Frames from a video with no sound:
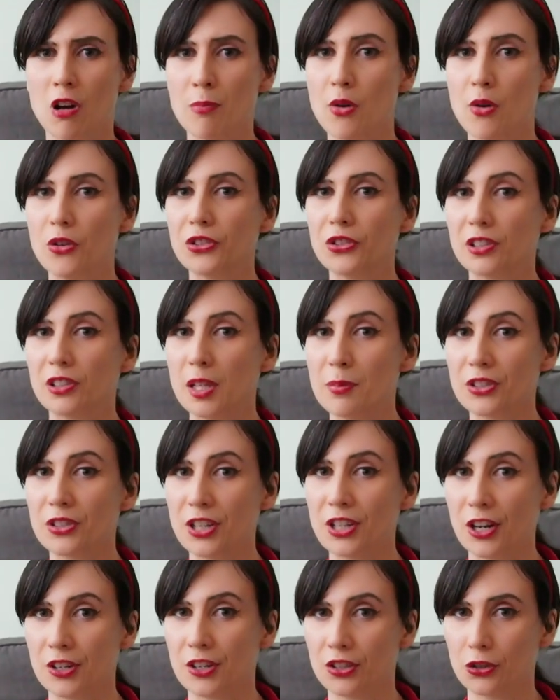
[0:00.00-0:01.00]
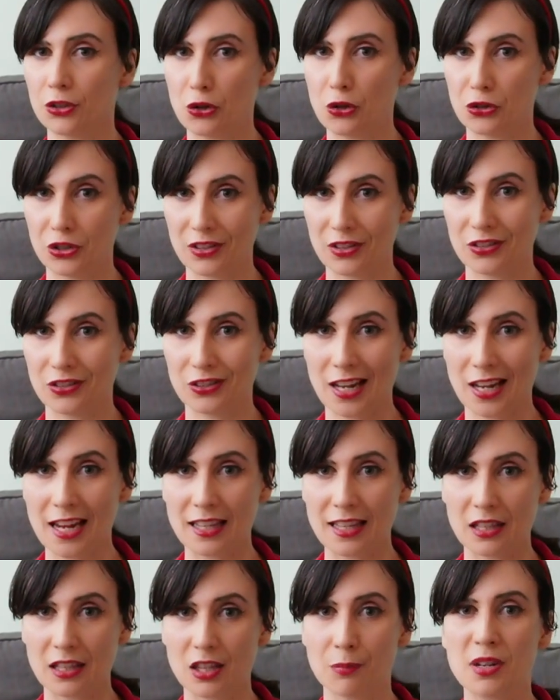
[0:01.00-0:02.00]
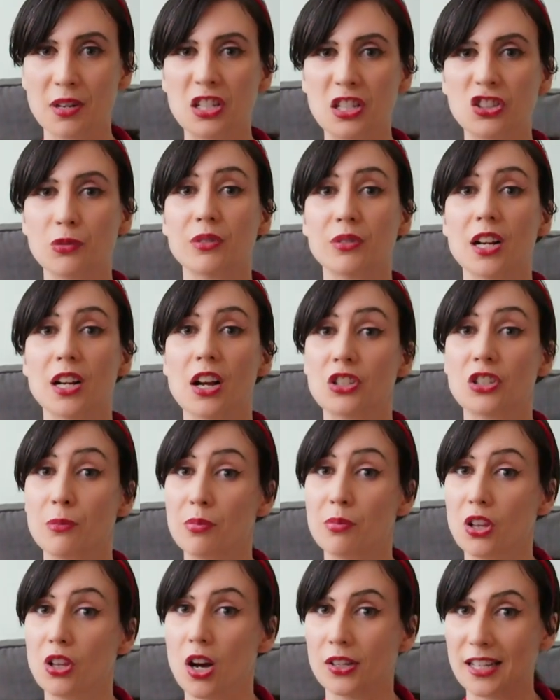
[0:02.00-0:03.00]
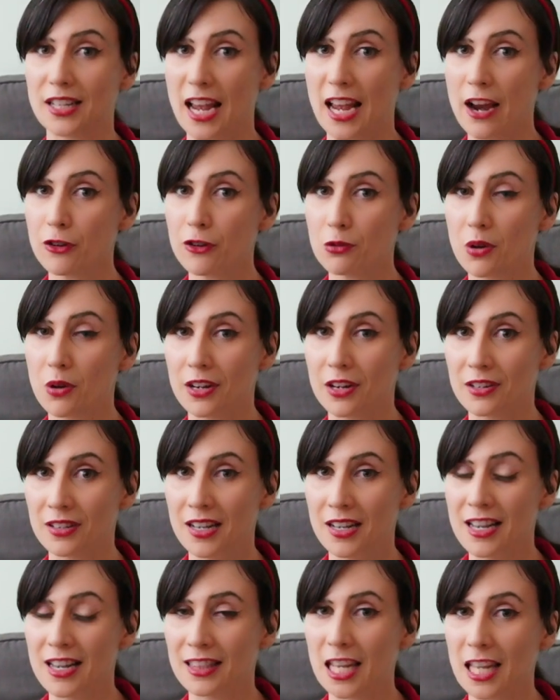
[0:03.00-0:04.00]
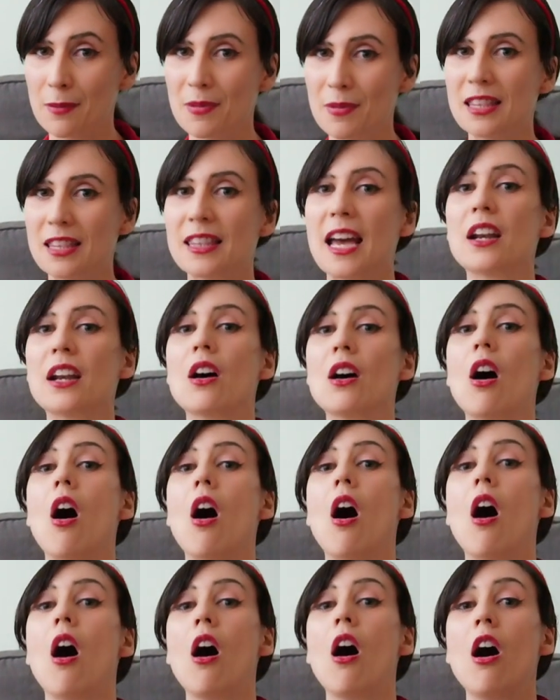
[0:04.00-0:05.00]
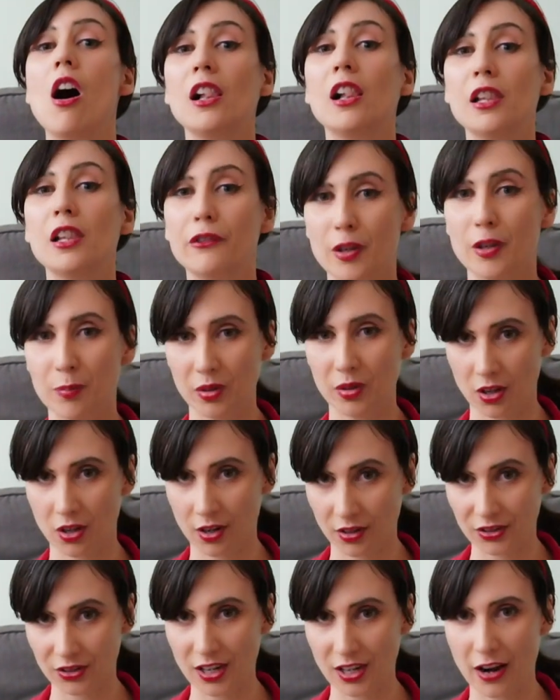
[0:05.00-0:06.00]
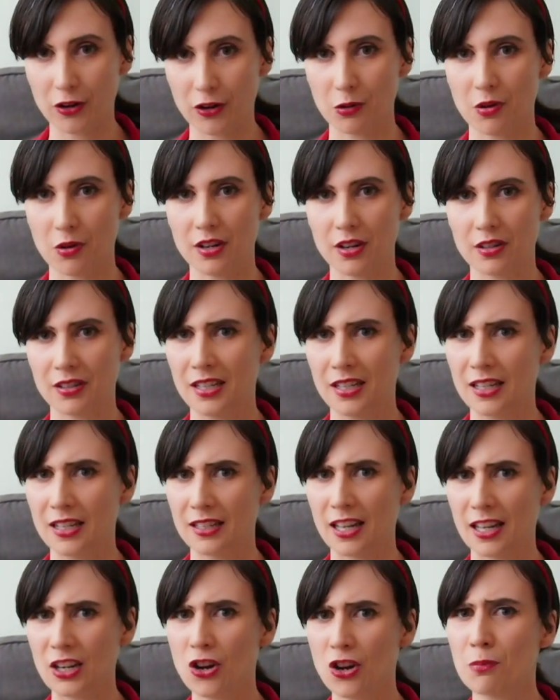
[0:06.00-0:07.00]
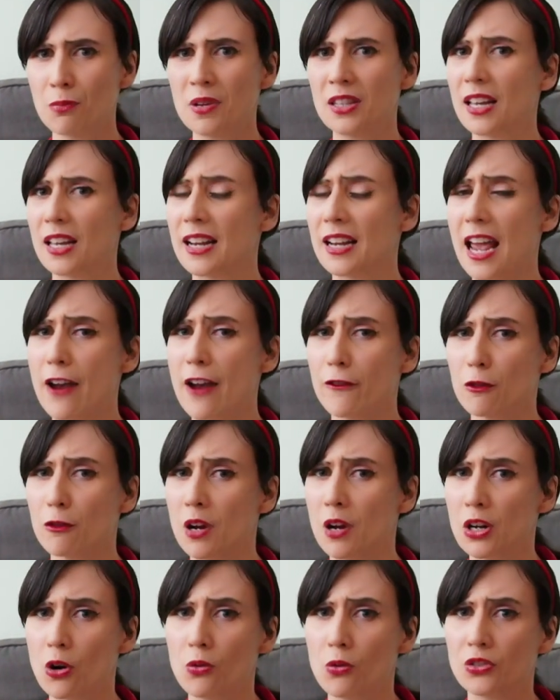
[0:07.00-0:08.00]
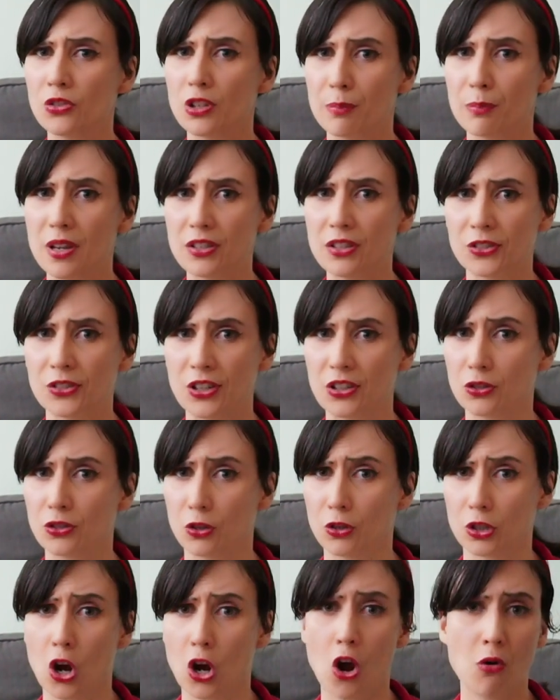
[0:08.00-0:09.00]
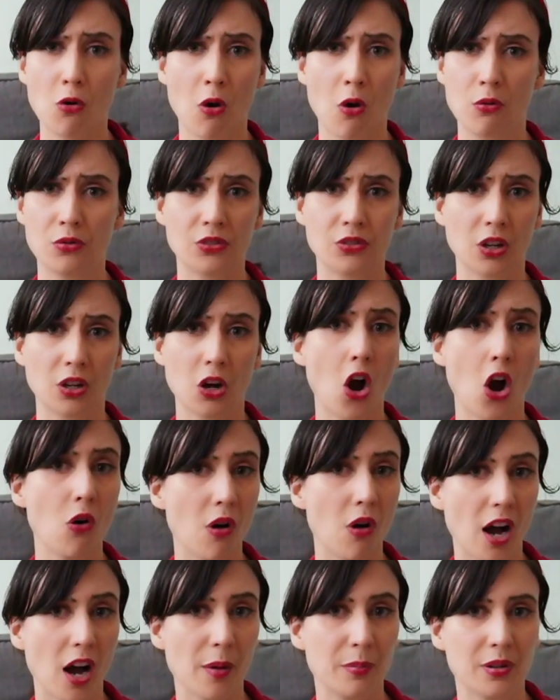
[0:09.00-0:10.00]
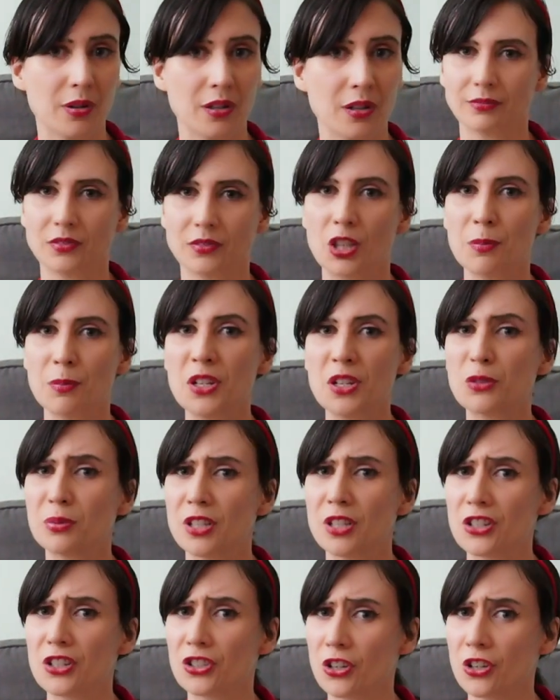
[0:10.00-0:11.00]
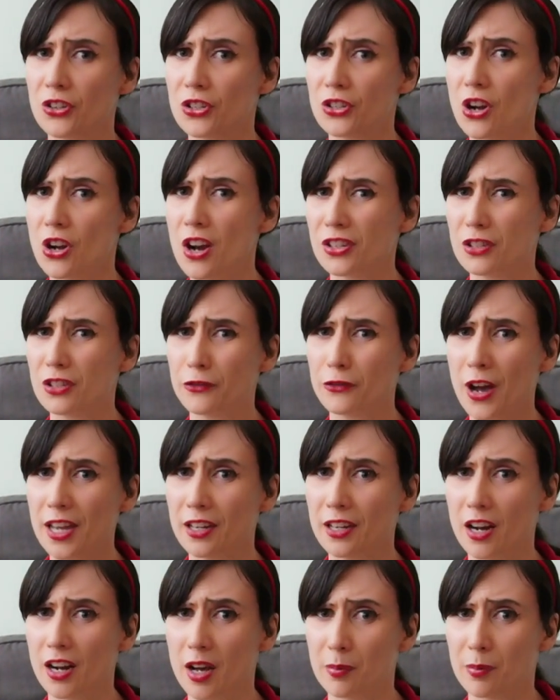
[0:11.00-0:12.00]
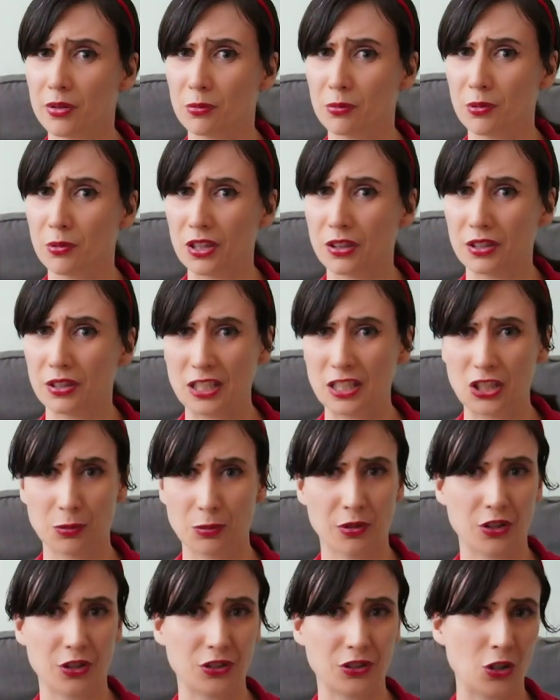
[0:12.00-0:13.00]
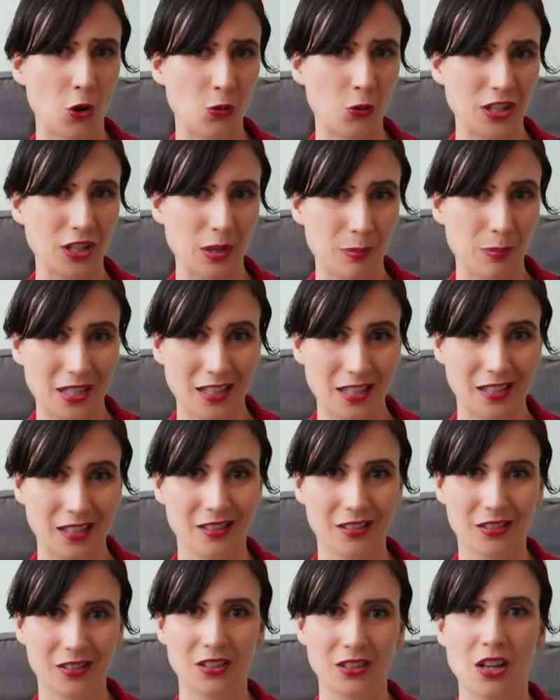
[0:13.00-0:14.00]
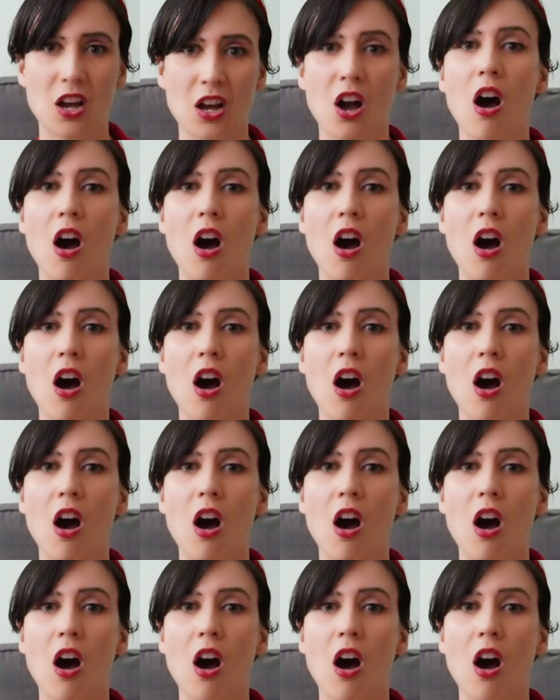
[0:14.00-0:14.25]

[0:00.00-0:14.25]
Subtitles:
When most libertarian socialists say that the means of production belong to everyone, they mean that all of it belongs to everyone. They don't mean that everyone owns a business or co-owns a co-op. The means of production are not divided up, with each person owning a piece.